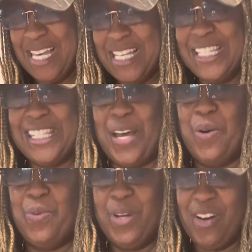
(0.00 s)
So
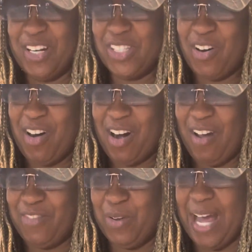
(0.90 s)
we're gonna start
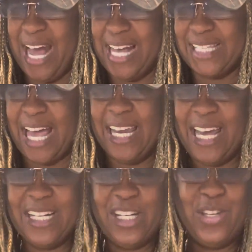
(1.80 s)
off, you guys. I
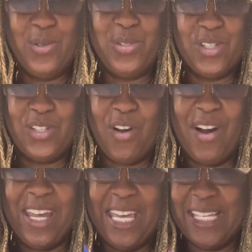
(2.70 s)
like to use the Star
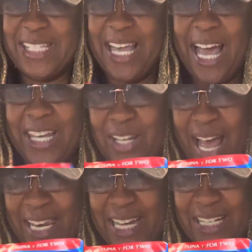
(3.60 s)
Kiss.
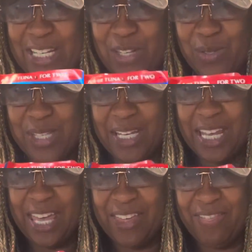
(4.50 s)
I like to use it
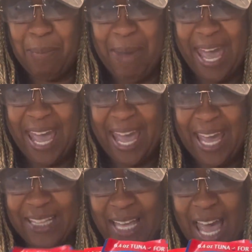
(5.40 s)
in the
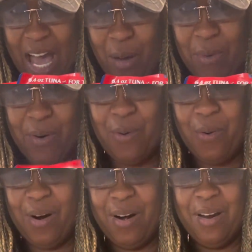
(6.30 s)
bag, the
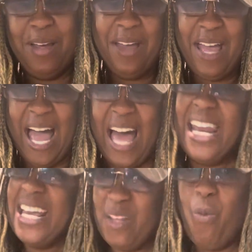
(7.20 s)
albacore. I
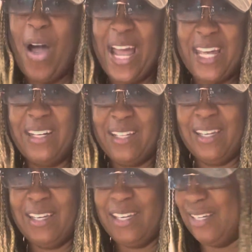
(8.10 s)
like the white
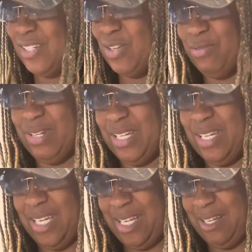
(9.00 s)
in tuna
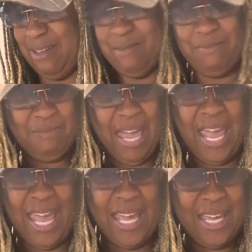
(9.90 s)
in the
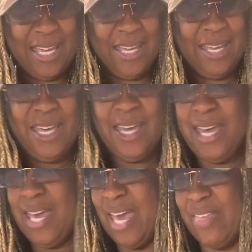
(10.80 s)
bag.
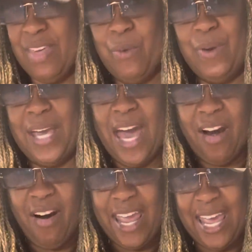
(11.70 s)
And then we got
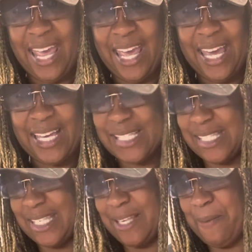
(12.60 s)
our eggs.